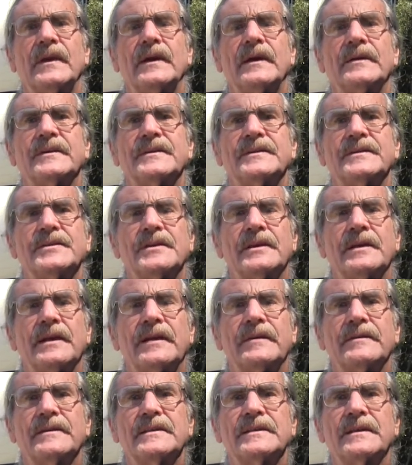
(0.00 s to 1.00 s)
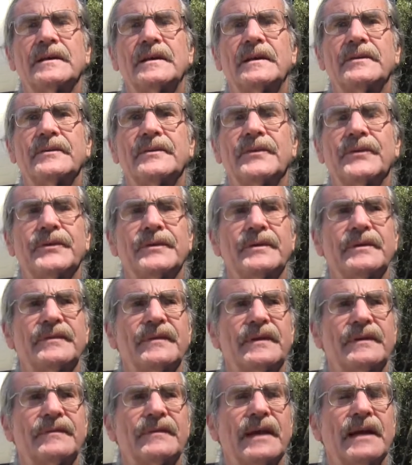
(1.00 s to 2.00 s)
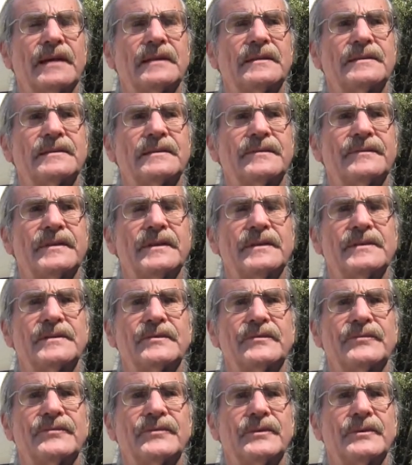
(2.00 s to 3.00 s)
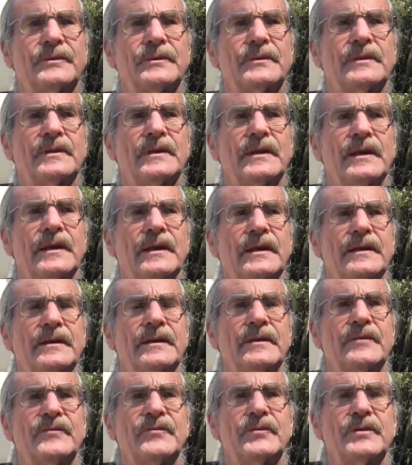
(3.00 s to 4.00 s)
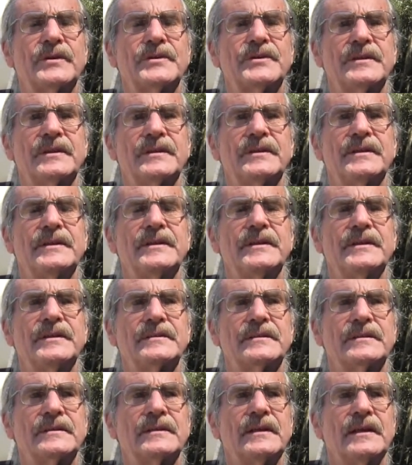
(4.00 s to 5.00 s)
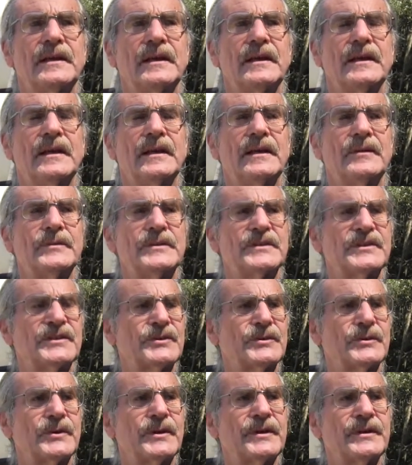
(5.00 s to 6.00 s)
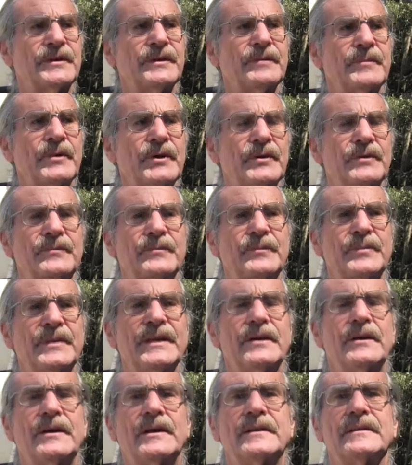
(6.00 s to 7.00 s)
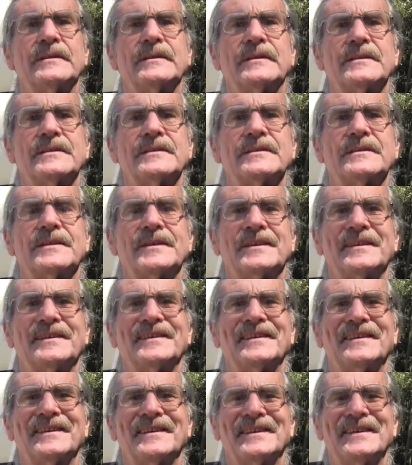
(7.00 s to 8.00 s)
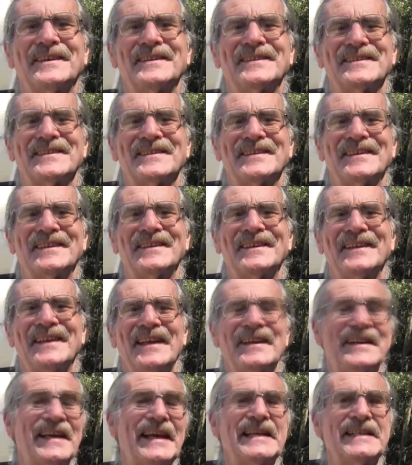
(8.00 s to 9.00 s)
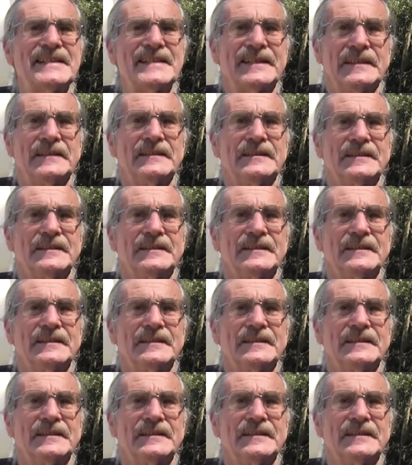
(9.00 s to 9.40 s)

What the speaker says: Yeah, she carries 135 gallons of diesel fuel, and unfortunately, the diesel was stored in the boat beyond its date.